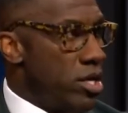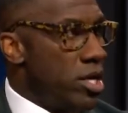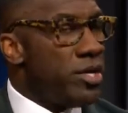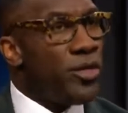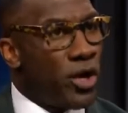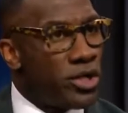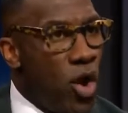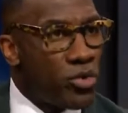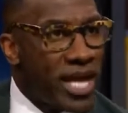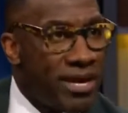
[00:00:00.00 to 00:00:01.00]
there are no
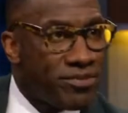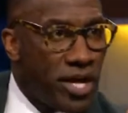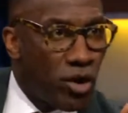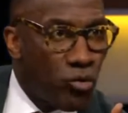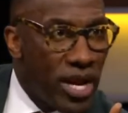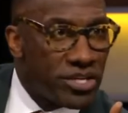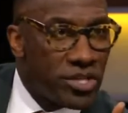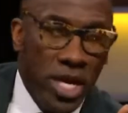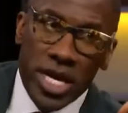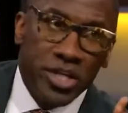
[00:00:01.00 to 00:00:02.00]
tapes that are erased.
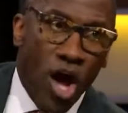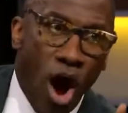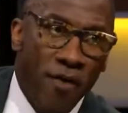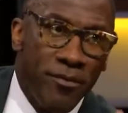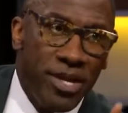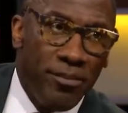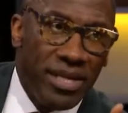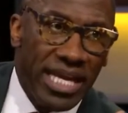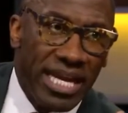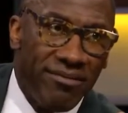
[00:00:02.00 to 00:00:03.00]
It's hard for me to
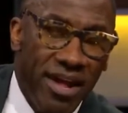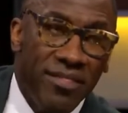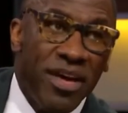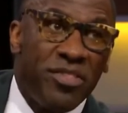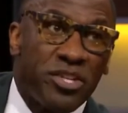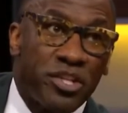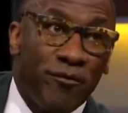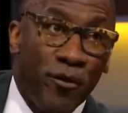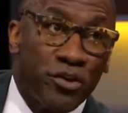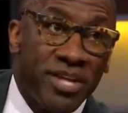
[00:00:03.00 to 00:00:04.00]
believe that this is the
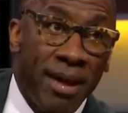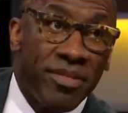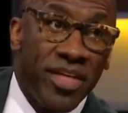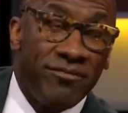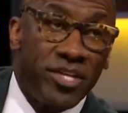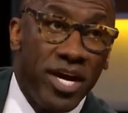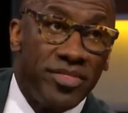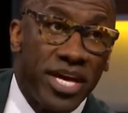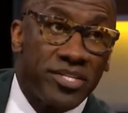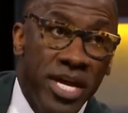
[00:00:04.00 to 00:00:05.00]
first time that they've done
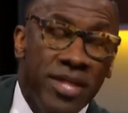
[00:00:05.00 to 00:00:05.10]
this.